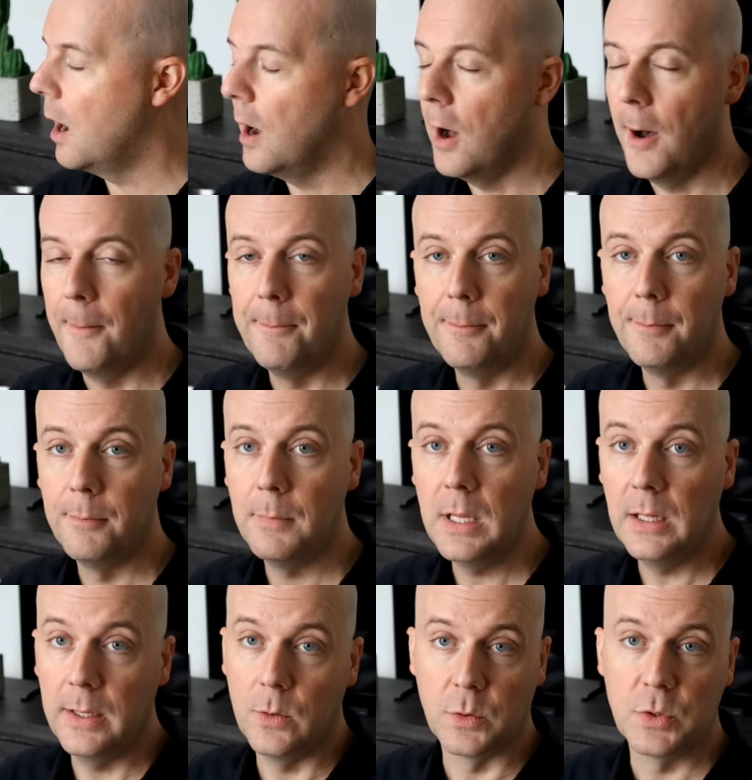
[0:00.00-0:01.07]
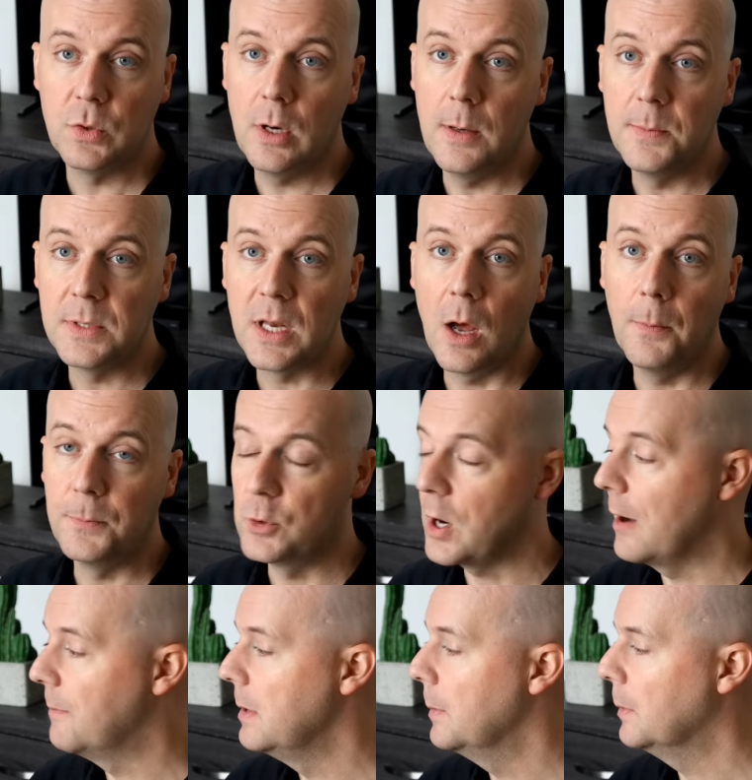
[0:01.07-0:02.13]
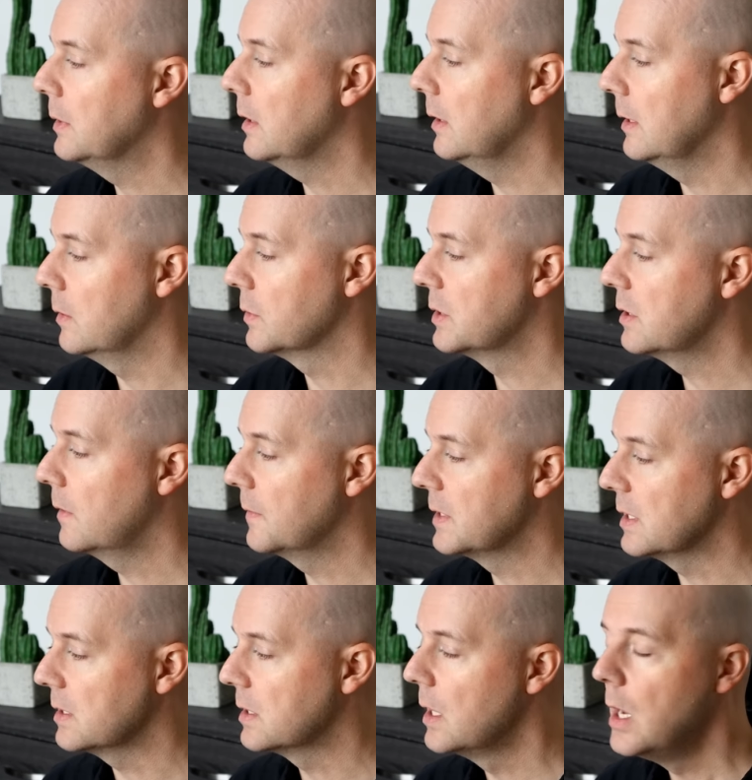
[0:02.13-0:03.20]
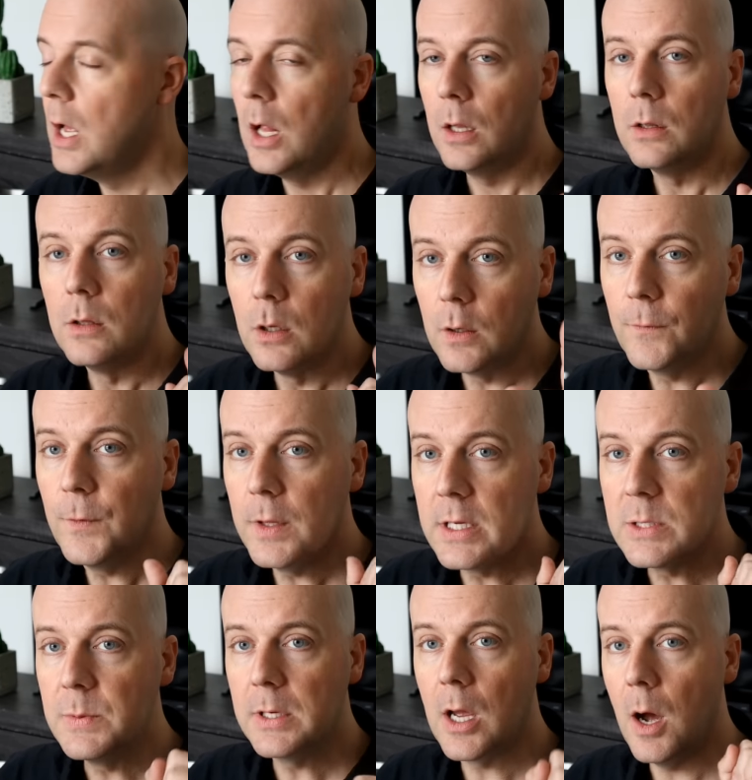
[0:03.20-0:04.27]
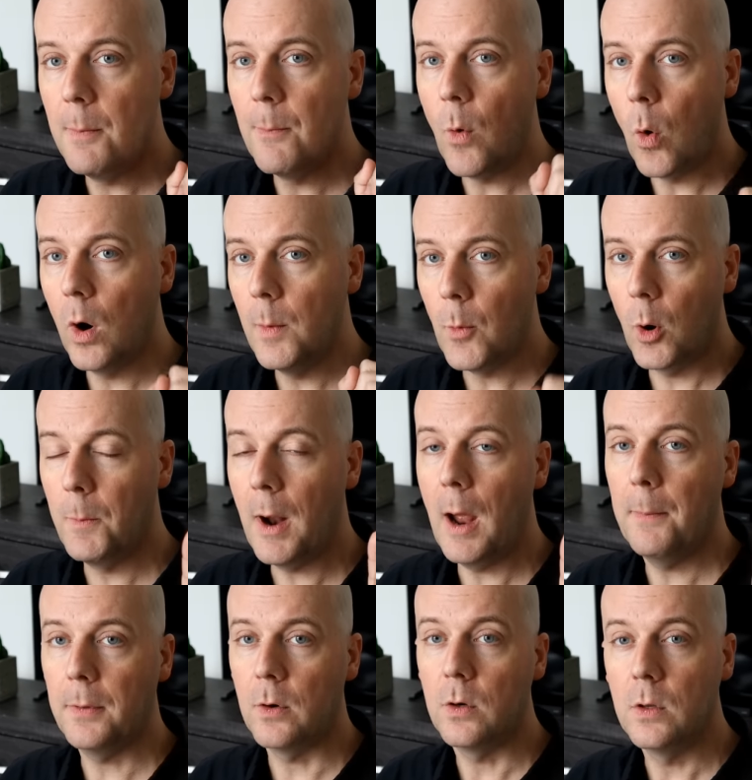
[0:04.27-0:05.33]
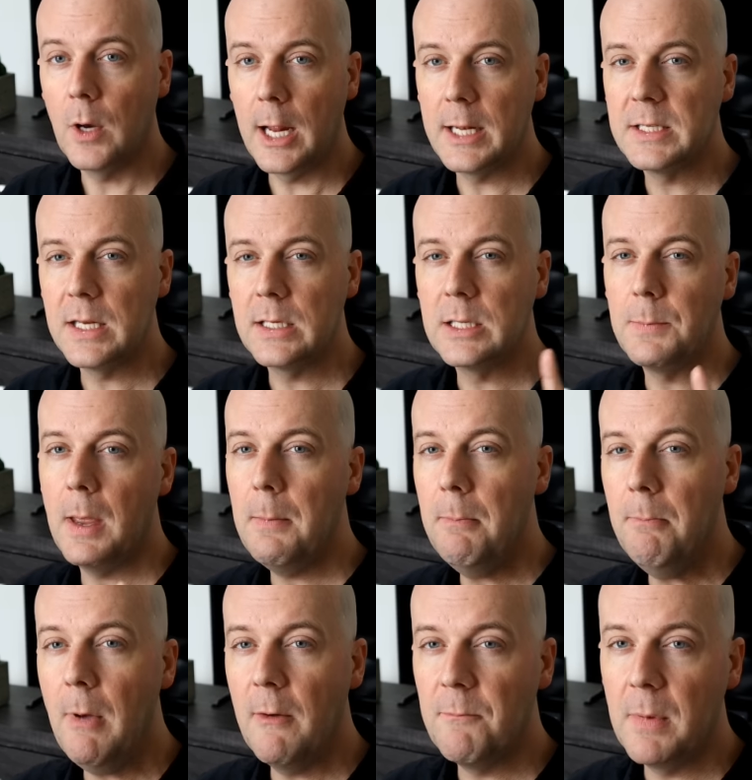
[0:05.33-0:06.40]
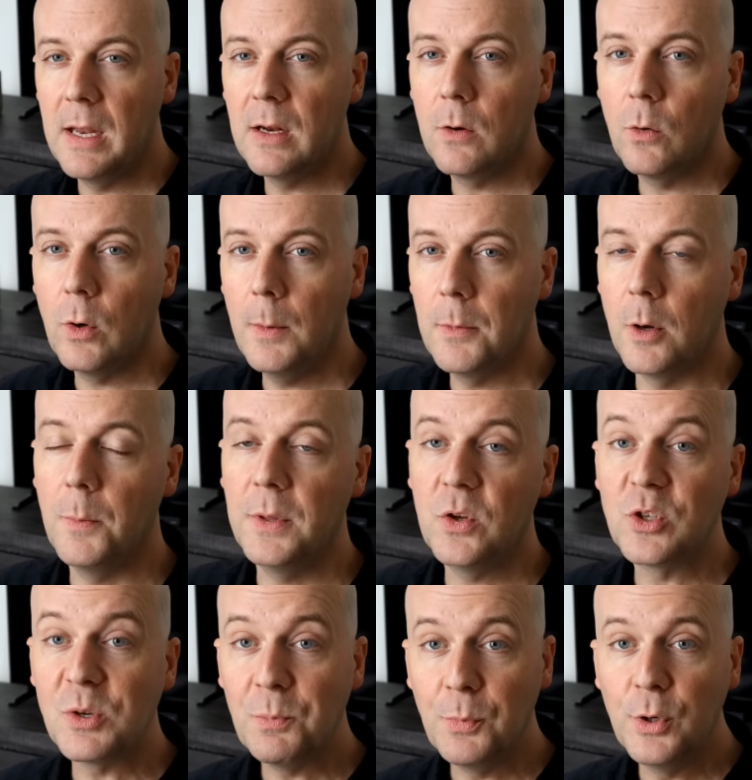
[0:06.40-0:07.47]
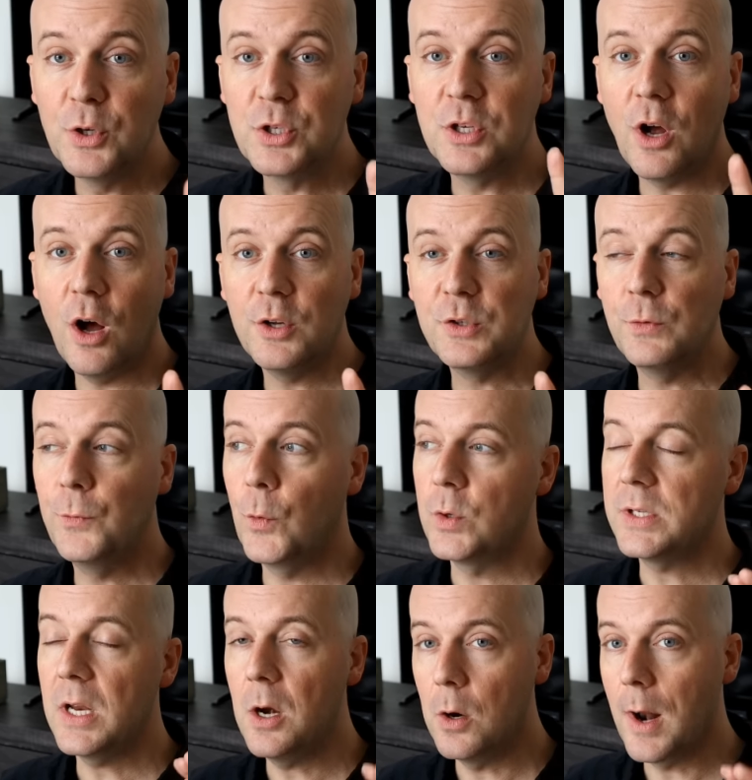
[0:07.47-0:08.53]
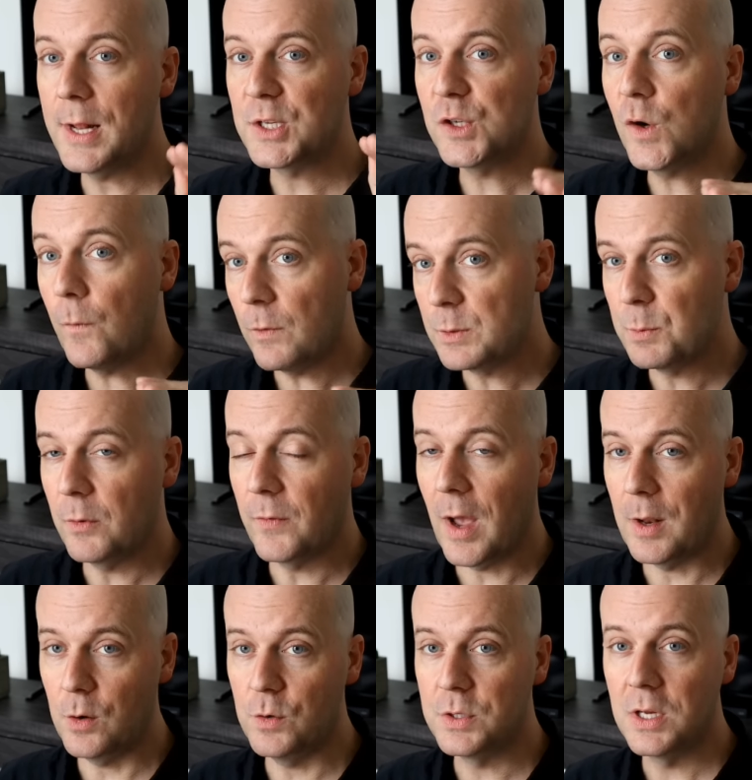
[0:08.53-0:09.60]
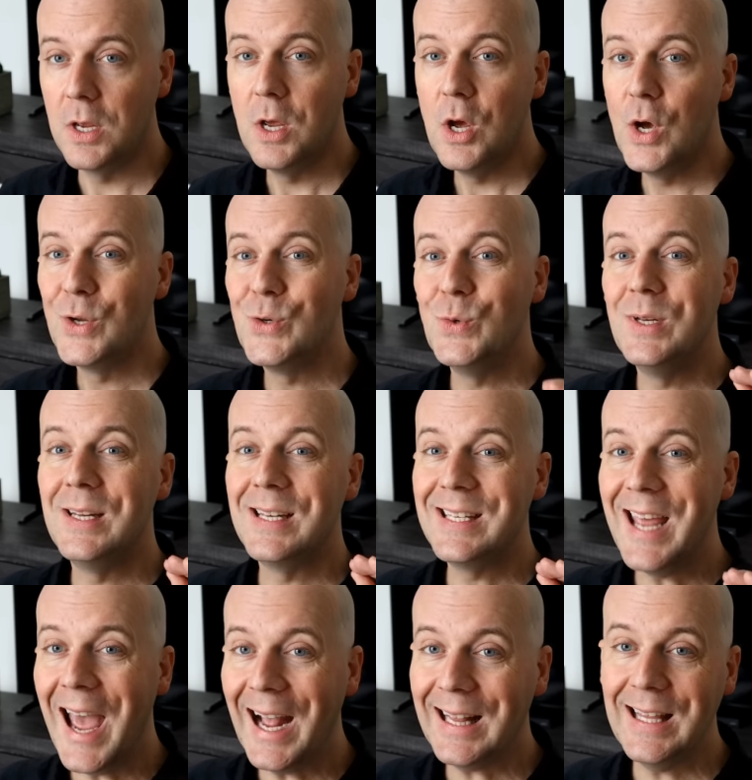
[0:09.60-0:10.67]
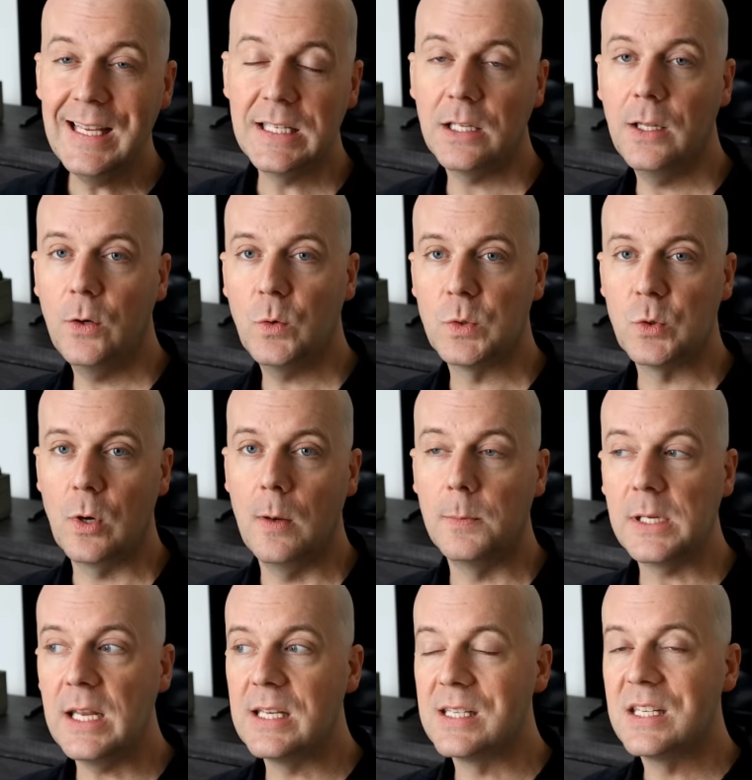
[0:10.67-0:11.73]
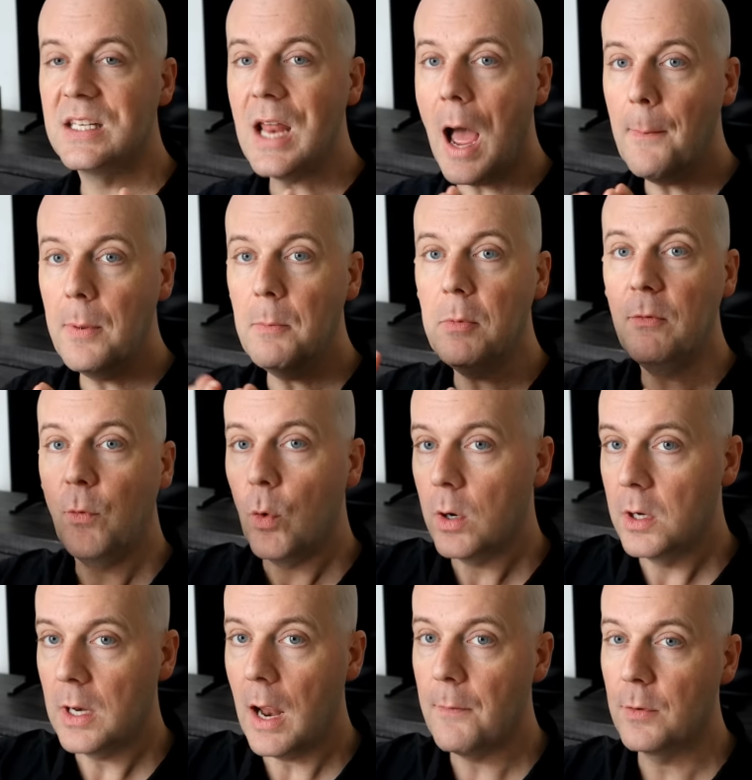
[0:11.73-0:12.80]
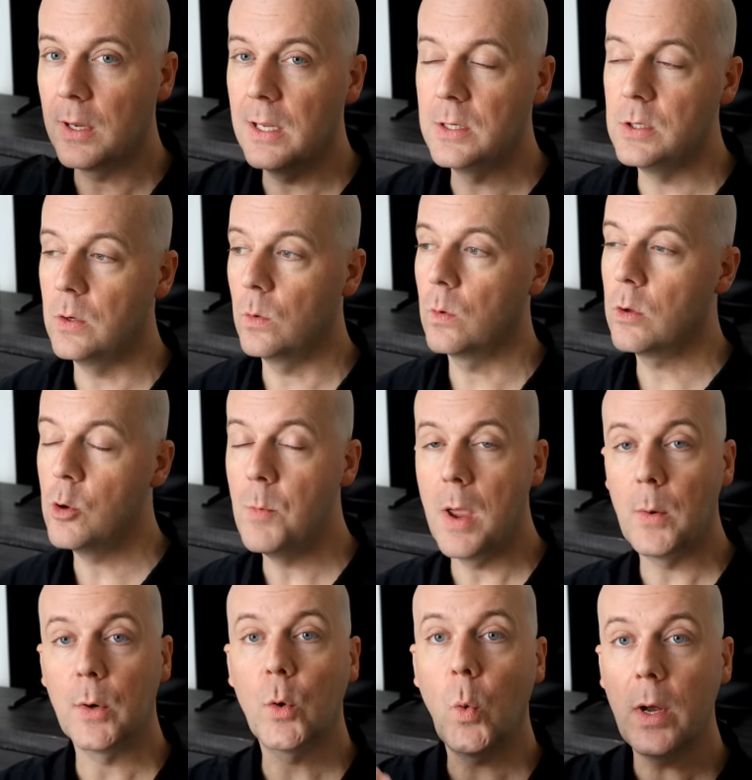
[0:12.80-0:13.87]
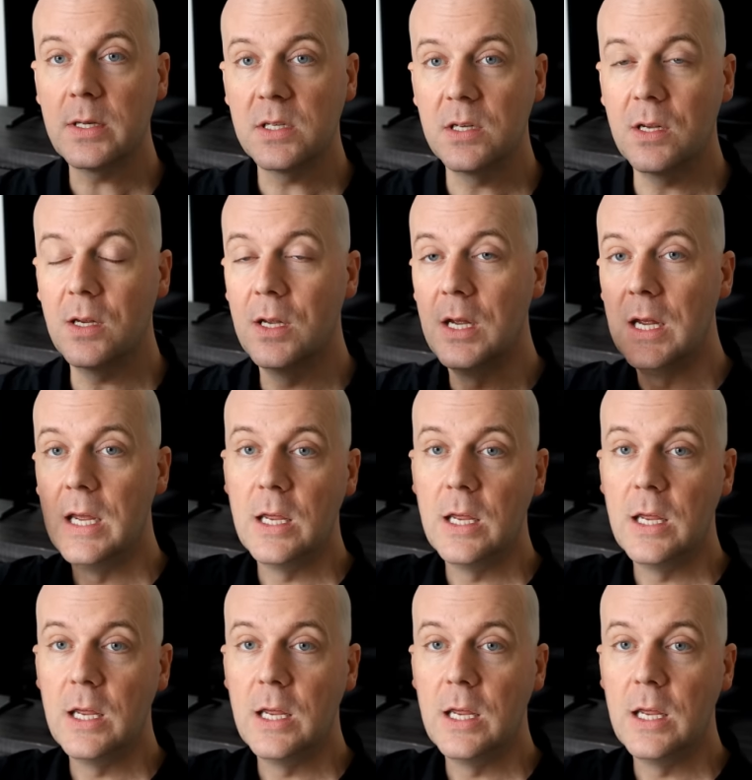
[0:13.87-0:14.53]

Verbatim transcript: um, illegal streams to help drive people to legal services. Look for this to become more and more popular. In the United States, they may have made it criminal, but there's a push to also force internet service providers to detect these illegal streams and stop it before it could ever get to you. You may request it,